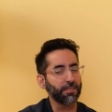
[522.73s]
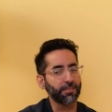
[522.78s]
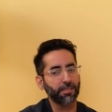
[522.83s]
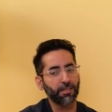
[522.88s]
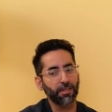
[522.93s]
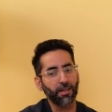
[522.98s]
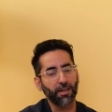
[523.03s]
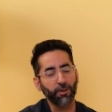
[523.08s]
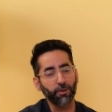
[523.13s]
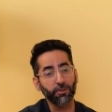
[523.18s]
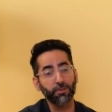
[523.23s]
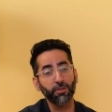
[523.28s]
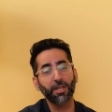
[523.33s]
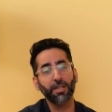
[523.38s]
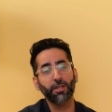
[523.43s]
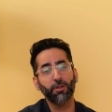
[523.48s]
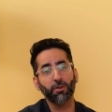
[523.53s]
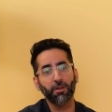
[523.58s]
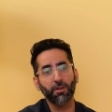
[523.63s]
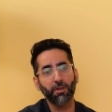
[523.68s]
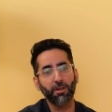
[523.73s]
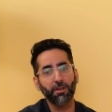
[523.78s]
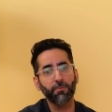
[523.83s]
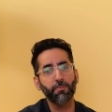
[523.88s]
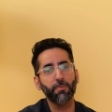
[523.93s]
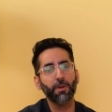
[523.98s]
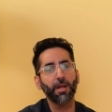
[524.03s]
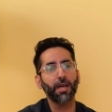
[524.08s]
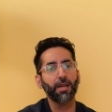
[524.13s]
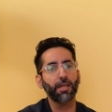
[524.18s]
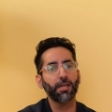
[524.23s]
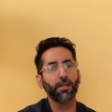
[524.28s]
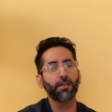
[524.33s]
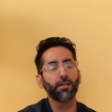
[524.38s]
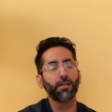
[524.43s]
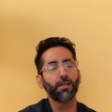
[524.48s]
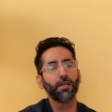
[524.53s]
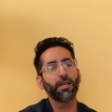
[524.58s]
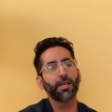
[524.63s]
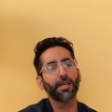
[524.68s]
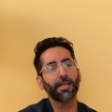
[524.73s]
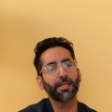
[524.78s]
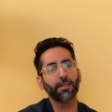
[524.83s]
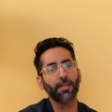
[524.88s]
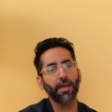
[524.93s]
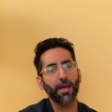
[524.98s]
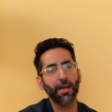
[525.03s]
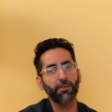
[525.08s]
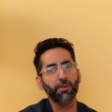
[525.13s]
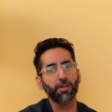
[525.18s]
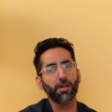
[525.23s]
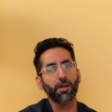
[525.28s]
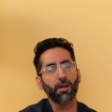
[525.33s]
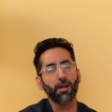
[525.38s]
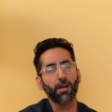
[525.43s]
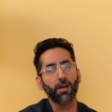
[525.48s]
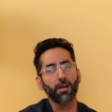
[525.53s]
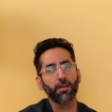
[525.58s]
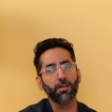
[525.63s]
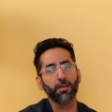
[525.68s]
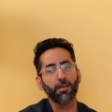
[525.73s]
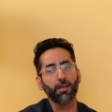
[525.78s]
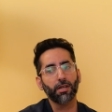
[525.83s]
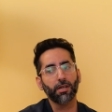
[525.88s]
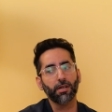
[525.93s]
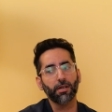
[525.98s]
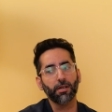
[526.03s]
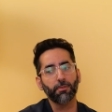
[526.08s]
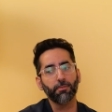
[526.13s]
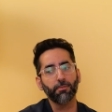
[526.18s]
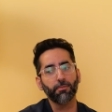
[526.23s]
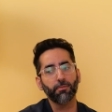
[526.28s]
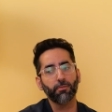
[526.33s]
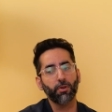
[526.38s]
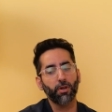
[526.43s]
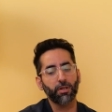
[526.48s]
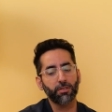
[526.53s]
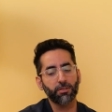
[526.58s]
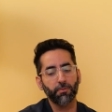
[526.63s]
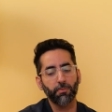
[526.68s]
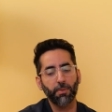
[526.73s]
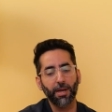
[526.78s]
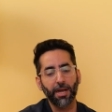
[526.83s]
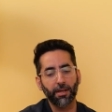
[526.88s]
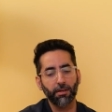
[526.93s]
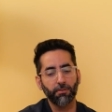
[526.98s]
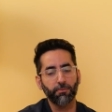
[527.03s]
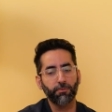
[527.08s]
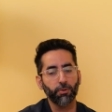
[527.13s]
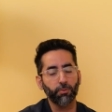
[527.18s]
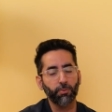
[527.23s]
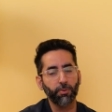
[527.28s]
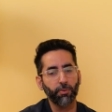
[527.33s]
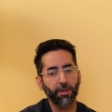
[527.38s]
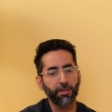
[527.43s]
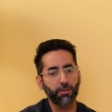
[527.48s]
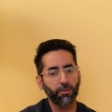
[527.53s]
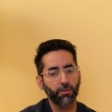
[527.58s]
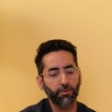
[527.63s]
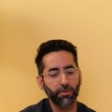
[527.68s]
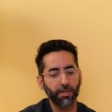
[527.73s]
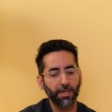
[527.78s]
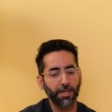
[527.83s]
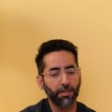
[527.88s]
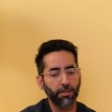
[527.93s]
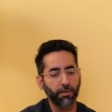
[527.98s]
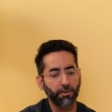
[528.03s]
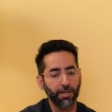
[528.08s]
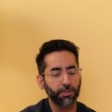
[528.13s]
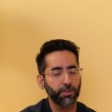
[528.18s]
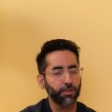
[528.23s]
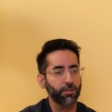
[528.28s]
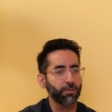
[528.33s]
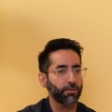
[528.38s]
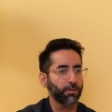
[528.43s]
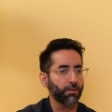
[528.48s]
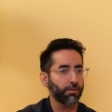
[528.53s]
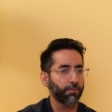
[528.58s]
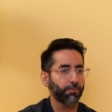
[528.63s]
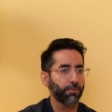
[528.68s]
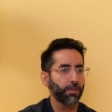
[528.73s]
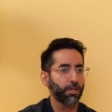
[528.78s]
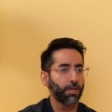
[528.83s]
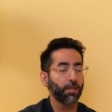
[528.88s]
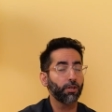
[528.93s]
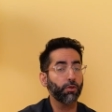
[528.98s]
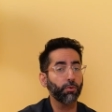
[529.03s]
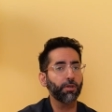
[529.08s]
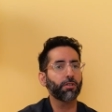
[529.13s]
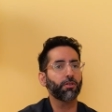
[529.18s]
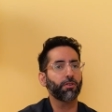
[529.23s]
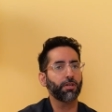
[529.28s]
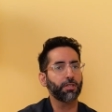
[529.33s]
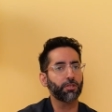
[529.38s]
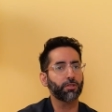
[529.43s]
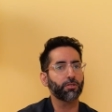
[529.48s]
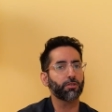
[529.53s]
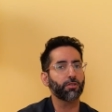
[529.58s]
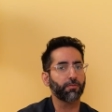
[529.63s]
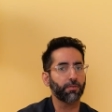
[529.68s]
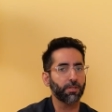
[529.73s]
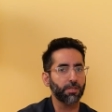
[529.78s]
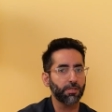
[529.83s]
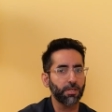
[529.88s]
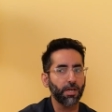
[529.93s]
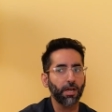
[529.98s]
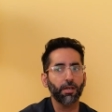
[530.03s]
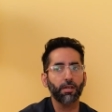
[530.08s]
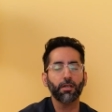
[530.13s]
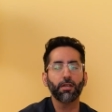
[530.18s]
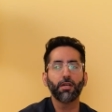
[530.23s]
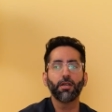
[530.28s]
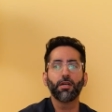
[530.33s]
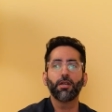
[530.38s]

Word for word: scenario. So it took a lot of planning in that regard. Lots of back and forth. We went to two iterations of the set.